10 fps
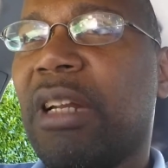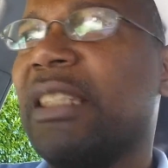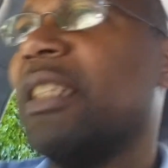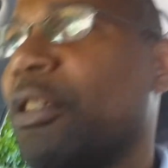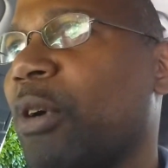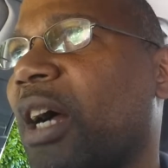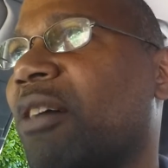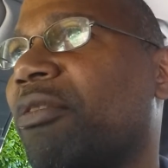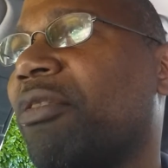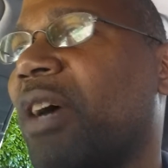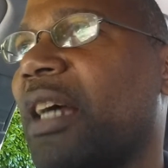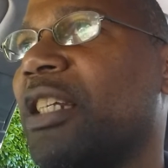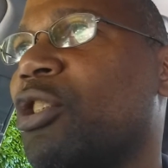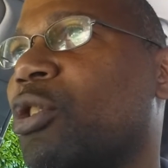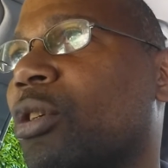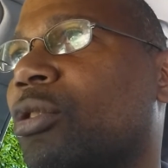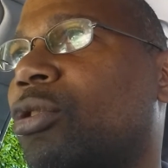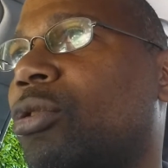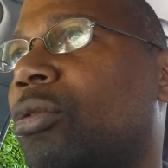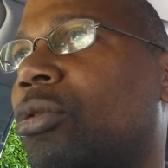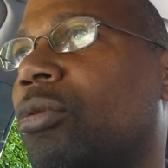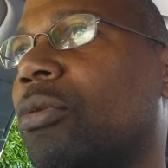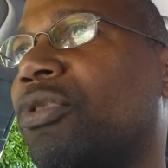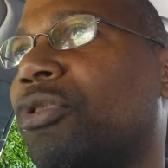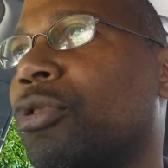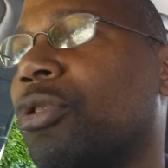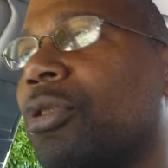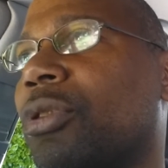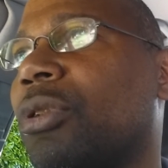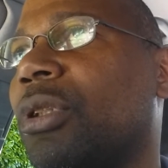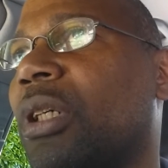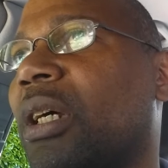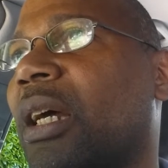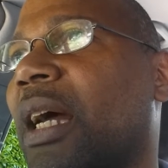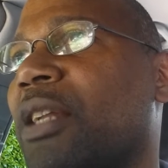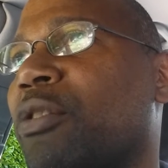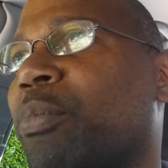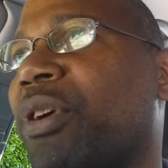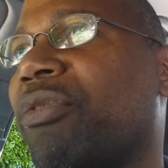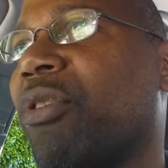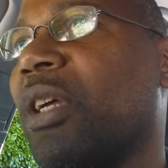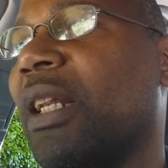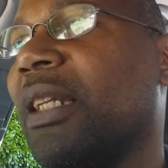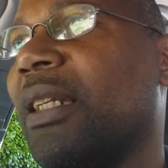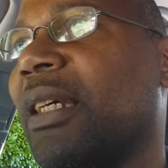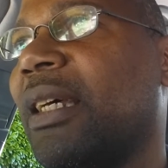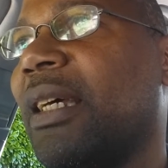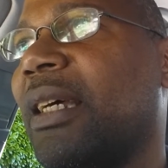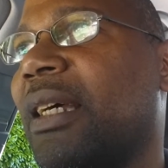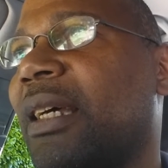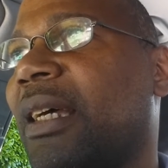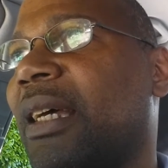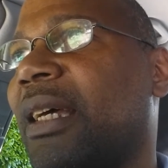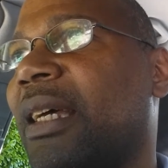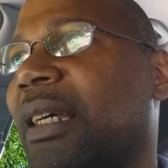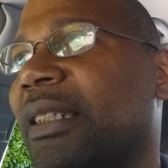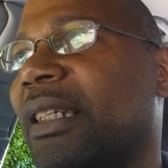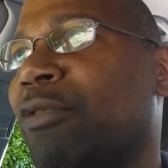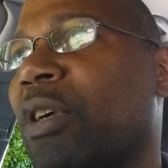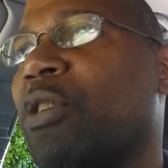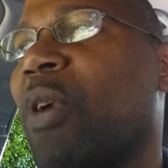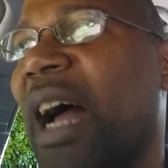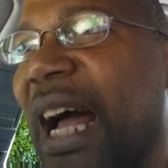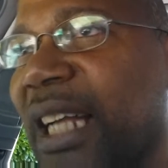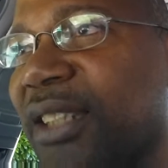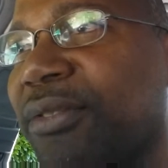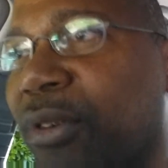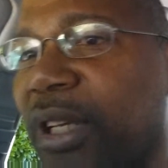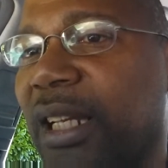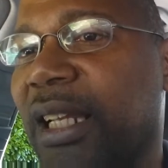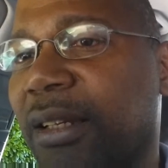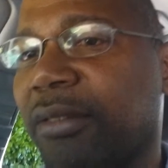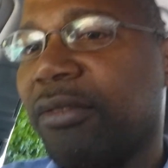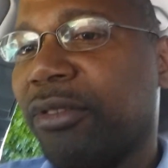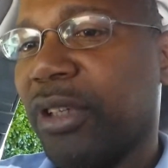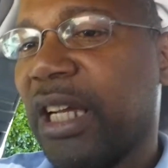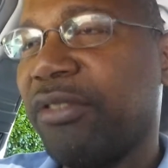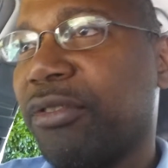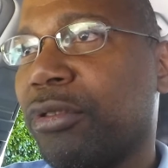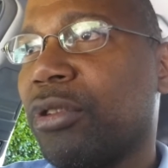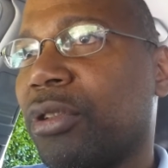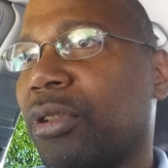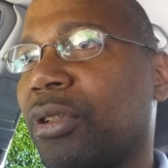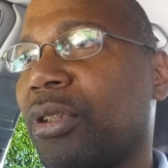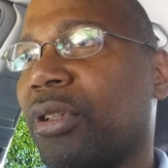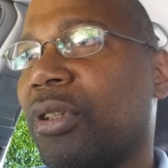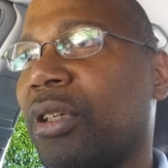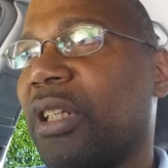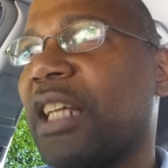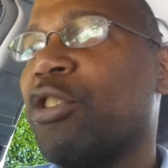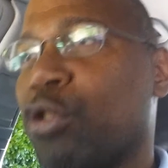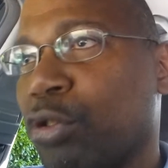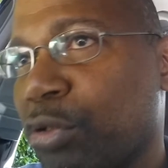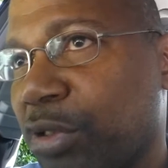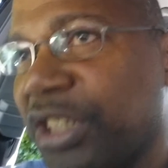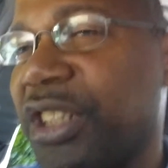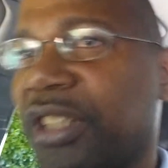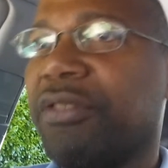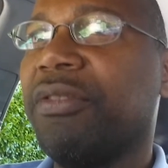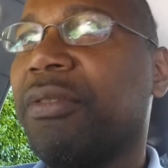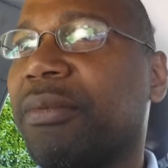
let's say you have an injured foot and you pray for healing. He says when you ask for healing for that foot, that you receive,